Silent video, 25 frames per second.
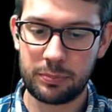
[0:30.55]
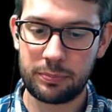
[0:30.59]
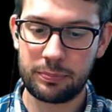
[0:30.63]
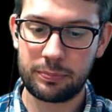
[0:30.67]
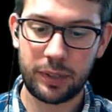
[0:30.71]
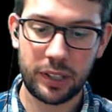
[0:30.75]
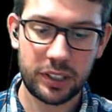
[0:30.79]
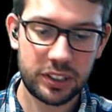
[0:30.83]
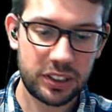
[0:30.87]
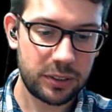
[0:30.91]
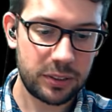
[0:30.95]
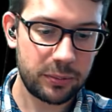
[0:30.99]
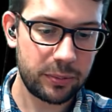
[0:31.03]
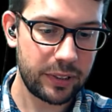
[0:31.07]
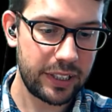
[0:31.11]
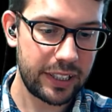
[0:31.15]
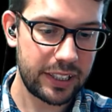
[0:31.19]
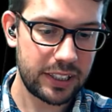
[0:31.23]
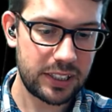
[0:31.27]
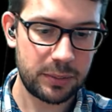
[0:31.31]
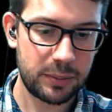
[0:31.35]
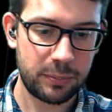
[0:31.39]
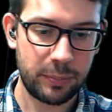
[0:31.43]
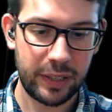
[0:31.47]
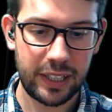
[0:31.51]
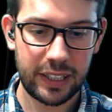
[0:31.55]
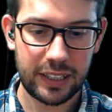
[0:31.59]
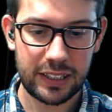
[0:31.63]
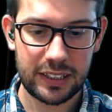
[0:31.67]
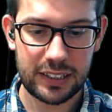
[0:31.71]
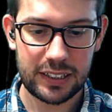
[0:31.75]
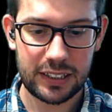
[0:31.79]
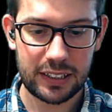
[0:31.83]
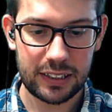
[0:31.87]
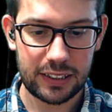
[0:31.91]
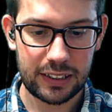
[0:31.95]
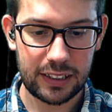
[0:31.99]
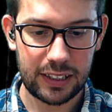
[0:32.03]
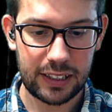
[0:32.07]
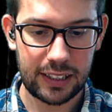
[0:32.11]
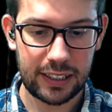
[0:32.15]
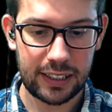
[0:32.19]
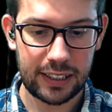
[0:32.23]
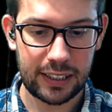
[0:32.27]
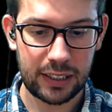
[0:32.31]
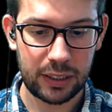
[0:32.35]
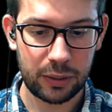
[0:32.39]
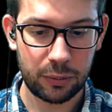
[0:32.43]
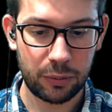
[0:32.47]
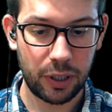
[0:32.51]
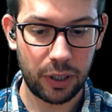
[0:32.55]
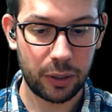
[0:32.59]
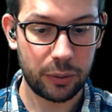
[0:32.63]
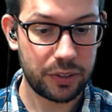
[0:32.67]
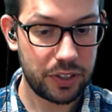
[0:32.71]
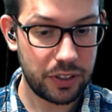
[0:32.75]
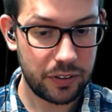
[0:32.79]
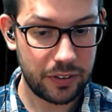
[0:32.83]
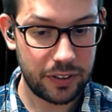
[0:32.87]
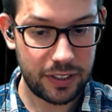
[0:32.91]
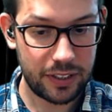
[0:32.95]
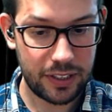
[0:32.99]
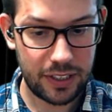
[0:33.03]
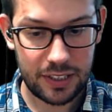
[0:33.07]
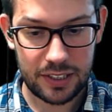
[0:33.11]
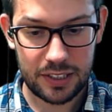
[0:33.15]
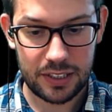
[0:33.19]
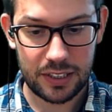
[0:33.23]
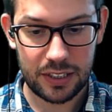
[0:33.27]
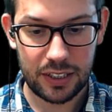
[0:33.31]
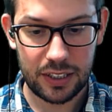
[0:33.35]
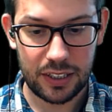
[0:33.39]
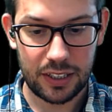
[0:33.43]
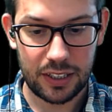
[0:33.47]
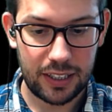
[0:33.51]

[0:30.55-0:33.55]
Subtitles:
possibly expect while we're doing this,